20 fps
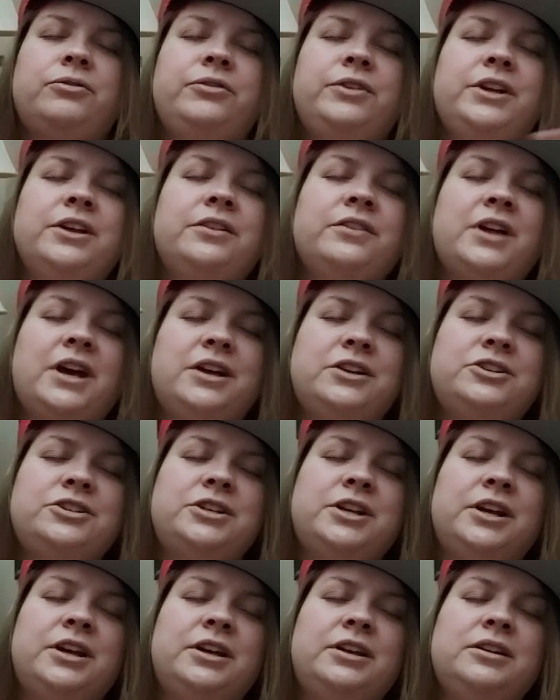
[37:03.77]
feel that
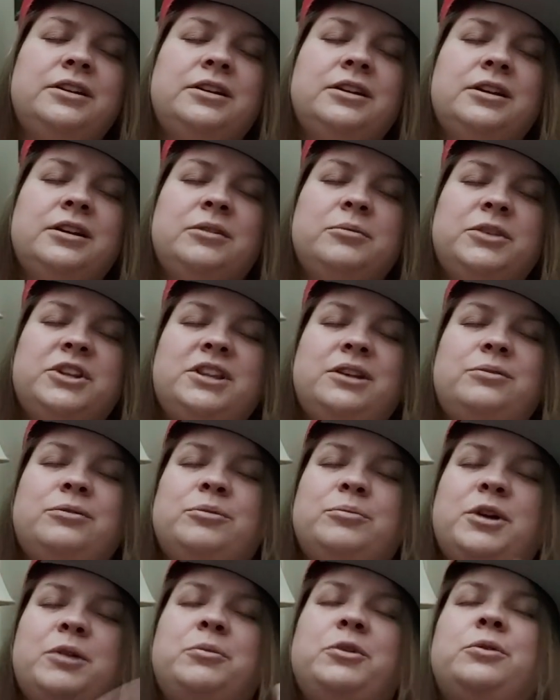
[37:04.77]
shit, but then
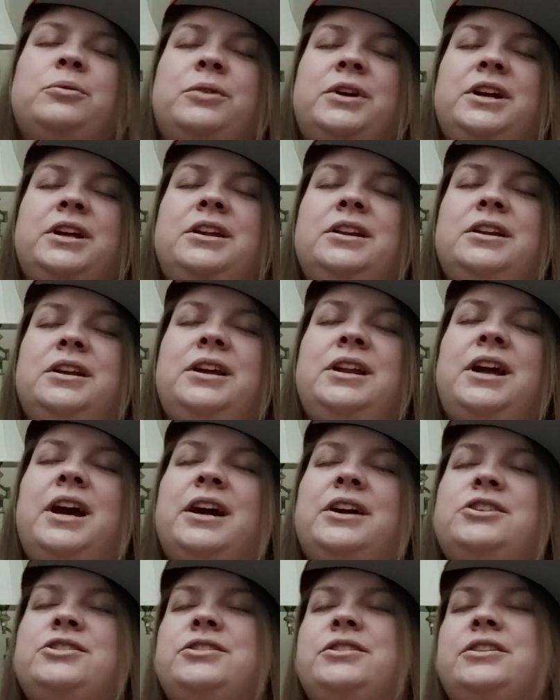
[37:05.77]
remember what it
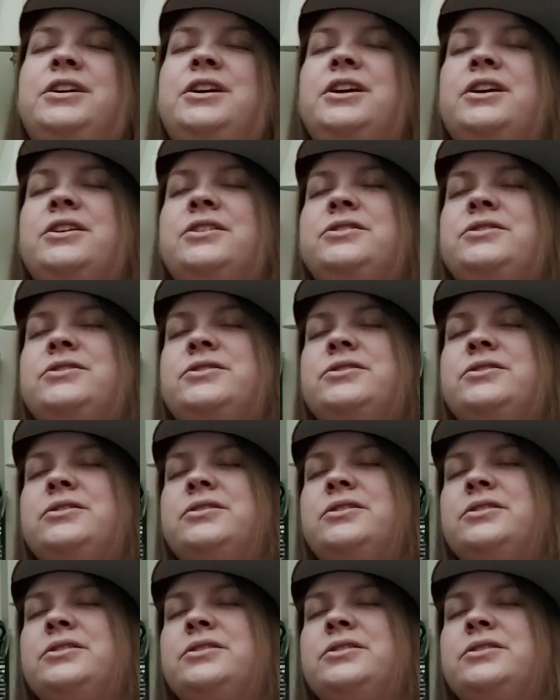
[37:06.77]
actually is.